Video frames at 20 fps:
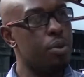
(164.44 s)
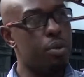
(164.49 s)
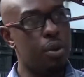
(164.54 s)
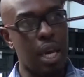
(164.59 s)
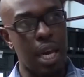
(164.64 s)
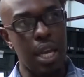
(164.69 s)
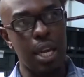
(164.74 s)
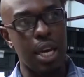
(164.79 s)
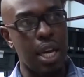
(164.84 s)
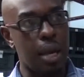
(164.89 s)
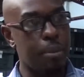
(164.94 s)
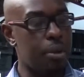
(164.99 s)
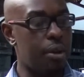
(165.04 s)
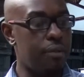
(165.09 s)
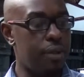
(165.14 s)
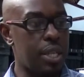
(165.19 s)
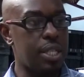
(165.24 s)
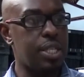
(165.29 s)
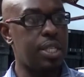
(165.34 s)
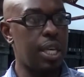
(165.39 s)
We had a couple
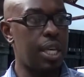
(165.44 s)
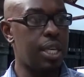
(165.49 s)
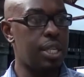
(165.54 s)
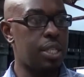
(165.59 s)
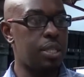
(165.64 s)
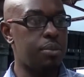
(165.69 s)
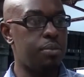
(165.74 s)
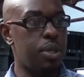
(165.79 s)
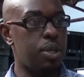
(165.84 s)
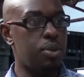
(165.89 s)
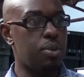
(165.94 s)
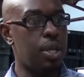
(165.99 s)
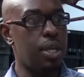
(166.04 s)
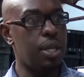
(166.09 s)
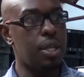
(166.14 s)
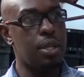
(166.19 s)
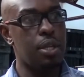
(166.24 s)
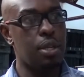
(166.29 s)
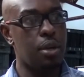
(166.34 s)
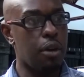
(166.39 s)
of exchanges
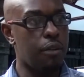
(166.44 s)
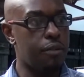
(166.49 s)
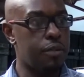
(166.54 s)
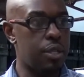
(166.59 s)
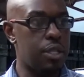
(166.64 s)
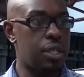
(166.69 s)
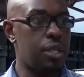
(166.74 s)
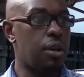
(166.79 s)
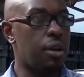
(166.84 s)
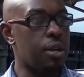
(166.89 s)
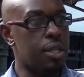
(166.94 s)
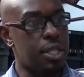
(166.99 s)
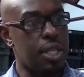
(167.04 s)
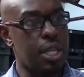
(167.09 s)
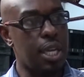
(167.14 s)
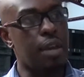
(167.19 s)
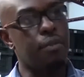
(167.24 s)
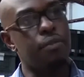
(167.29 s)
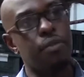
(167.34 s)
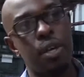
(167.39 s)
between obviously
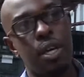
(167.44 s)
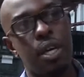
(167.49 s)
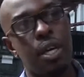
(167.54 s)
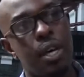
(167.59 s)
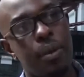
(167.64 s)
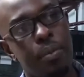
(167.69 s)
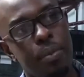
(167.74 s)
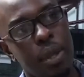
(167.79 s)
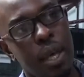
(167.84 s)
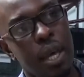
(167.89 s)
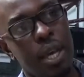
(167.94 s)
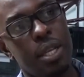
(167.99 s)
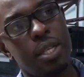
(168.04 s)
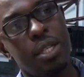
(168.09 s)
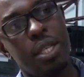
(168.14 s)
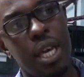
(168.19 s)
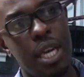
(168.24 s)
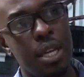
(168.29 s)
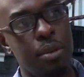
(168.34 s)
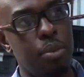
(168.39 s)
Oxygen Africa
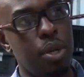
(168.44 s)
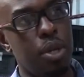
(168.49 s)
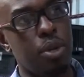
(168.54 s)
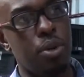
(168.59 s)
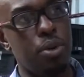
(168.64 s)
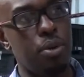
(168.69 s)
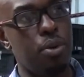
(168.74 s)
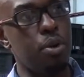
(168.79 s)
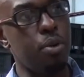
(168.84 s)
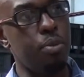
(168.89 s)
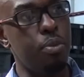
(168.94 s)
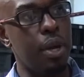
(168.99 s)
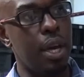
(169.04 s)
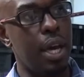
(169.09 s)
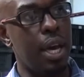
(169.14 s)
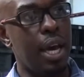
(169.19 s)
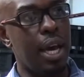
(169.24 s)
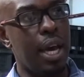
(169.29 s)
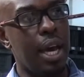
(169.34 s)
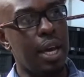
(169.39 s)
and Meko Group,
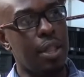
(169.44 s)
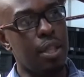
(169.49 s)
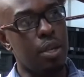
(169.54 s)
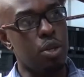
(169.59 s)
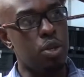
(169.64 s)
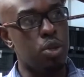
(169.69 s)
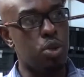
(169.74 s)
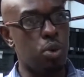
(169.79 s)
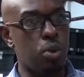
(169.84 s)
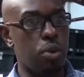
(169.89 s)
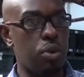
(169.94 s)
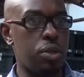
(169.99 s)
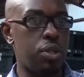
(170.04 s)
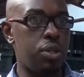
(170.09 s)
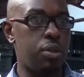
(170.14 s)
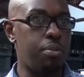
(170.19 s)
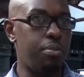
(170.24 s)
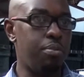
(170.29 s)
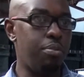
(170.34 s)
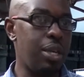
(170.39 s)
and then
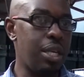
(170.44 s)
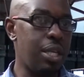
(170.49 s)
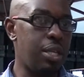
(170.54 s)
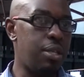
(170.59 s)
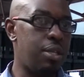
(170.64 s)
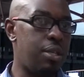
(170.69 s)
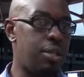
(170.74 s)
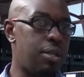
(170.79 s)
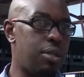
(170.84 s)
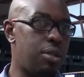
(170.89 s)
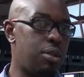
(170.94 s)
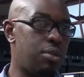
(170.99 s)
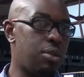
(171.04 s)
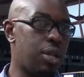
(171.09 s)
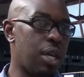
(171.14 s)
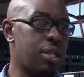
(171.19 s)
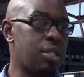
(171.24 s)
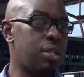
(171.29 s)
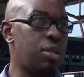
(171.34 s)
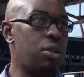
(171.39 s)
towards
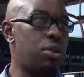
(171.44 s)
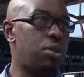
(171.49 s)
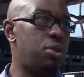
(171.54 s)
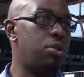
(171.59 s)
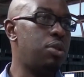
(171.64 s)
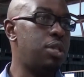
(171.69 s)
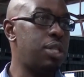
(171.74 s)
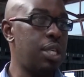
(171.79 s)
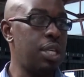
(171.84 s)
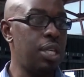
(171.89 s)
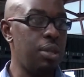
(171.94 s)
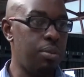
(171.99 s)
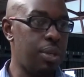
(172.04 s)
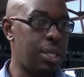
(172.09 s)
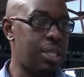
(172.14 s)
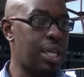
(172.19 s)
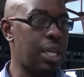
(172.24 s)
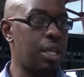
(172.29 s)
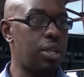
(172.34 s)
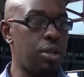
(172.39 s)
mid-2013 we
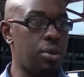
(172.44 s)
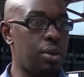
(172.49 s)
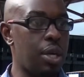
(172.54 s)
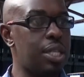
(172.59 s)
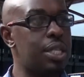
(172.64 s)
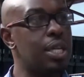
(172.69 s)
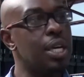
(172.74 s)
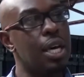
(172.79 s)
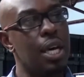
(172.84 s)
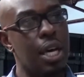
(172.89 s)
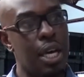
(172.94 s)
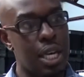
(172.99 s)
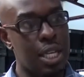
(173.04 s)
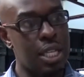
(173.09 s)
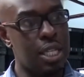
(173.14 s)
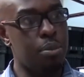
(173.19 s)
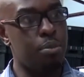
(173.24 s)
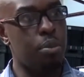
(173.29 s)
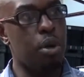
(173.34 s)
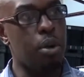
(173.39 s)
decided,
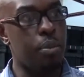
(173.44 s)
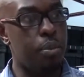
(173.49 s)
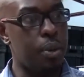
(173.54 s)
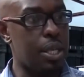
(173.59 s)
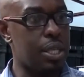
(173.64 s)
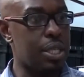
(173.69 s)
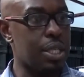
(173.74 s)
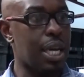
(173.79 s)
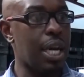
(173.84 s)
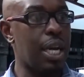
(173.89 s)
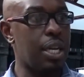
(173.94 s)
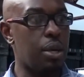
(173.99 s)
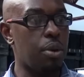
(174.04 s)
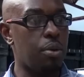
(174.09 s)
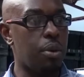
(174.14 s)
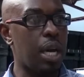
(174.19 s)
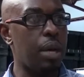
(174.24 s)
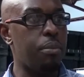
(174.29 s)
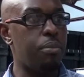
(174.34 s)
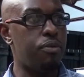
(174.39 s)
Zimbabwe is kind
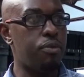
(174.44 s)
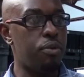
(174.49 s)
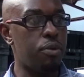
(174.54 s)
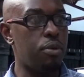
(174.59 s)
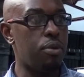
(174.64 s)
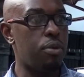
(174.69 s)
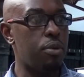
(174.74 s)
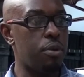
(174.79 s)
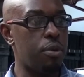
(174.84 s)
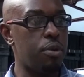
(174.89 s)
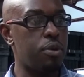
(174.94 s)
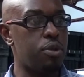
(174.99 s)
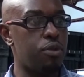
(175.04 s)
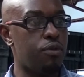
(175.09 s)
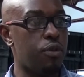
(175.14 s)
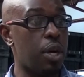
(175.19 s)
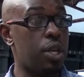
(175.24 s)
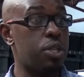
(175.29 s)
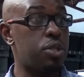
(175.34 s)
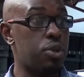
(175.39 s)
of ripe for
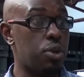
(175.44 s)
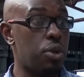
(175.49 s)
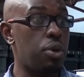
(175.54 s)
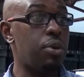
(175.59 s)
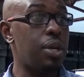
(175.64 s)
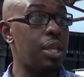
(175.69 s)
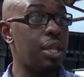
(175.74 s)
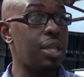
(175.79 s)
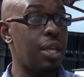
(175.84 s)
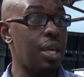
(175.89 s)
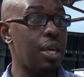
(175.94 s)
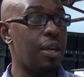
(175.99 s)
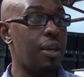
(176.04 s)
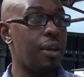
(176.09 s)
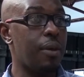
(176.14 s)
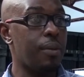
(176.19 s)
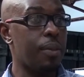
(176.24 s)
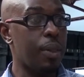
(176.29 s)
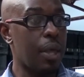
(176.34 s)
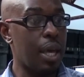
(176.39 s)
us to go in there
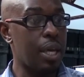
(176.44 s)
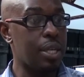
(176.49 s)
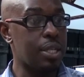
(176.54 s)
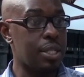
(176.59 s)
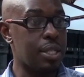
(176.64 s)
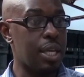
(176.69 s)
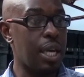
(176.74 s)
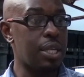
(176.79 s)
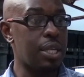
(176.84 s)
as